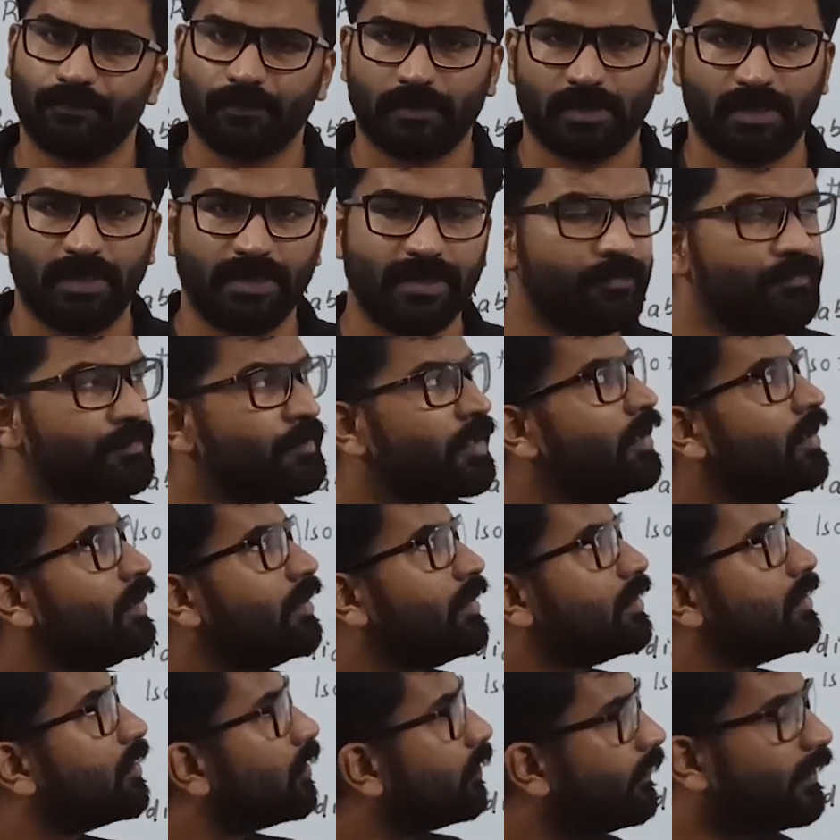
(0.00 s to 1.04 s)
Clear?
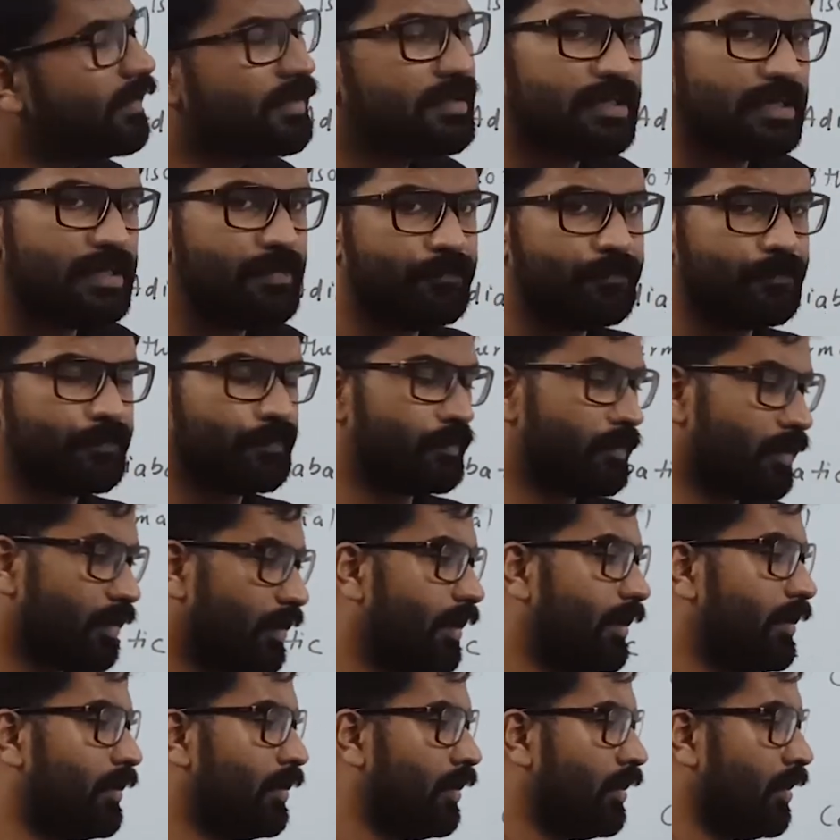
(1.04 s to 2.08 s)
So we'll see,
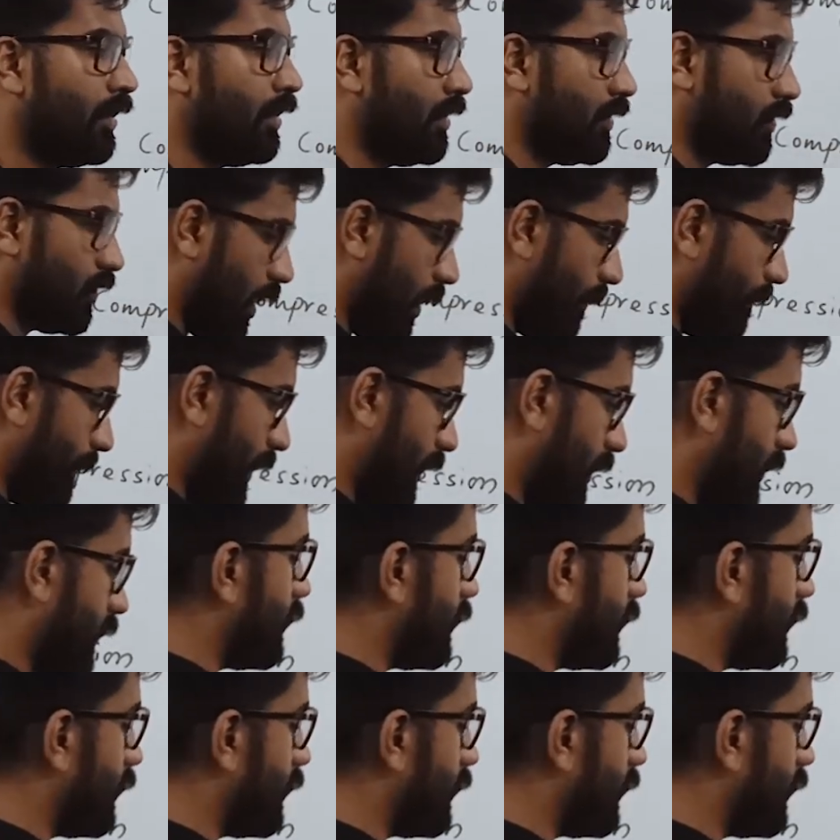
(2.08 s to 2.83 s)
right? So aap ek